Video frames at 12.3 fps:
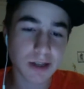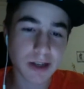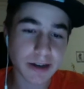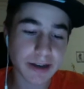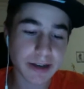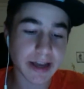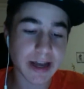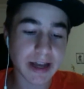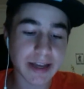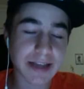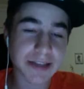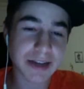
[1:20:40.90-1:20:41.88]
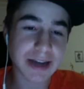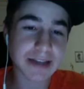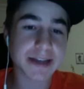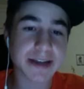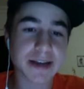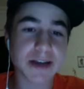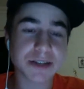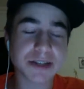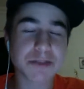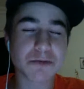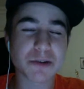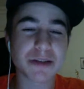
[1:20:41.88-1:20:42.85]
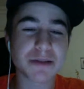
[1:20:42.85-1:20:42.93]
Okay, yeah, it's a hot take. I'll say
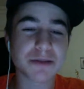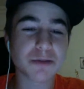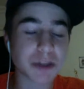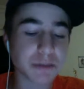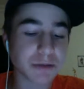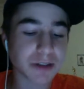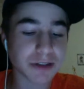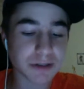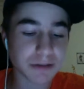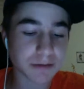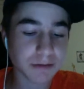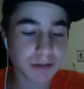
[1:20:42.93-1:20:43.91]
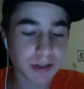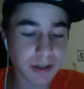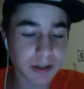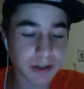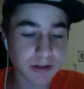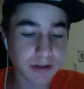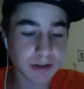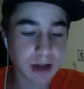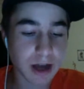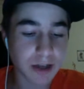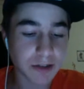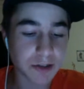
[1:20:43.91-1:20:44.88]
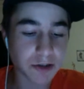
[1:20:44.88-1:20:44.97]
20 plus.
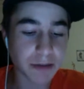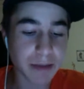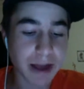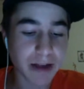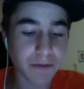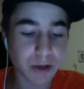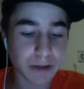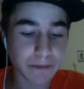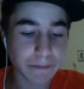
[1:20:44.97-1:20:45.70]
Troy McAvoy.